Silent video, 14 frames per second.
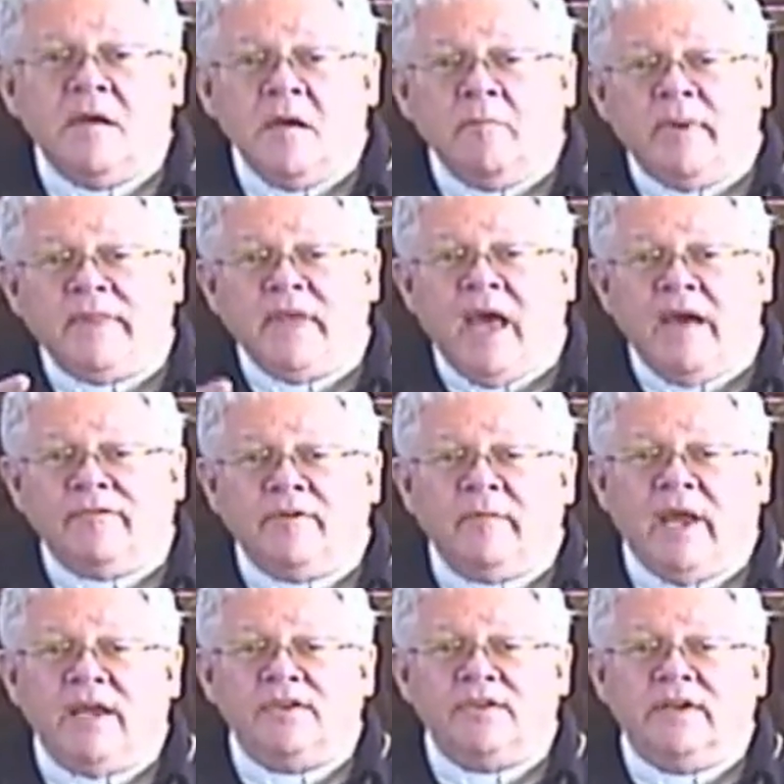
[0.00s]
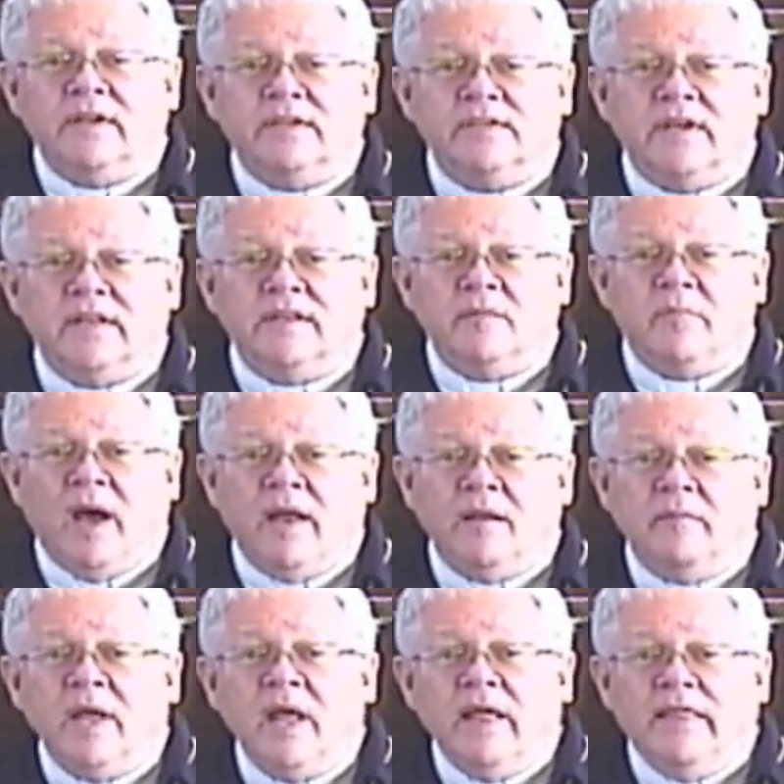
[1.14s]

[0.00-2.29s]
But the affirmation is at the bottom.